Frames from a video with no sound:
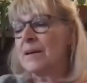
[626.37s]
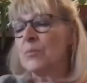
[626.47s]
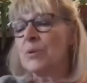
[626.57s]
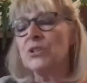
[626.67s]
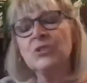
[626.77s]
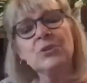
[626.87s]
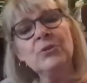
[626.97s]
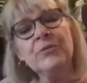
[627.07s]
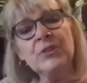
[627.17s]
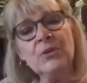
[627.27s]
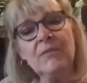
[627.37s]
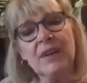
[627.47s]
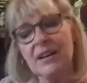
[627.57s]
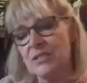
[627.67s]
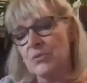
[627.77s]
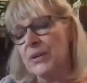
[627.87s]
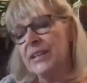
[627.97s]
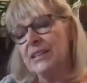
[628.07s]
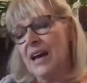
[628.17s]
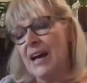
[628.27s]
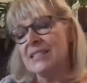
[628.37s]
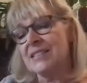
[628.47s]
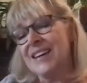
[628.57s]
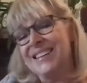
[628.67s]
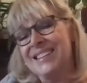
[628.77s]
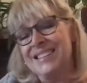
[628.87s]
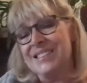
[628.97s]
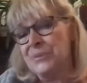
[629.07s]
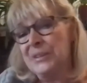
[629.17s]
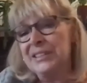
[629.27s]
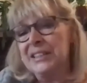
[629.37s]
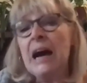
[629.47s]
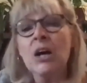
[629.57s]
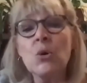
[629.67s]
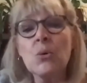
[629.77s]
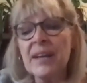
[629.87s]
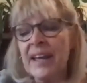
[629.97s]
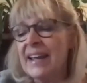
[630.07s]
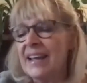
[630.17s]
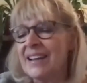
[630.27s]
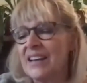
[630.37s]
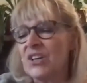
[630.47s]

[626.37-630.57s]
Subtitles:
But too few of us realize that it is really not okay